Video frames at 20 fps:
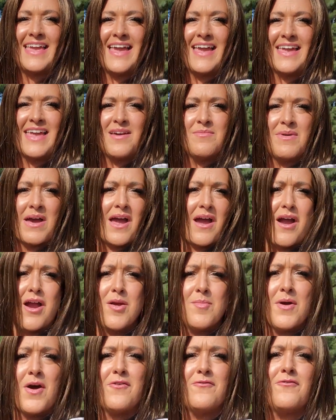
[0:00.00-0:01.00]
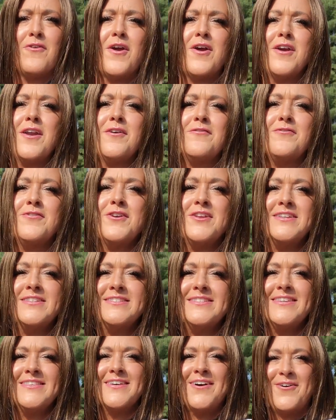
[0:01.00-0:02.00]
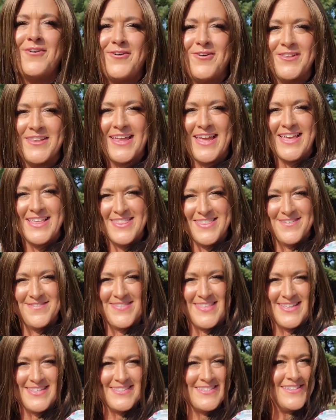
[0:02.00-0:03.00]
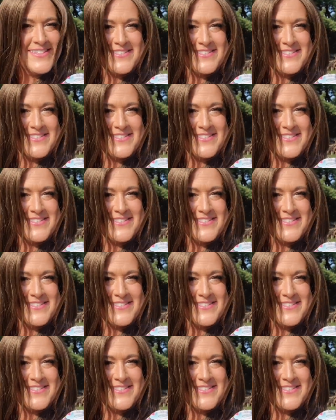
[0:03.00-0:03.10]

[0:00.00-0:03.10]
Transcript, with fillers: Can't get my arm out far enough for you to see the whole length of this.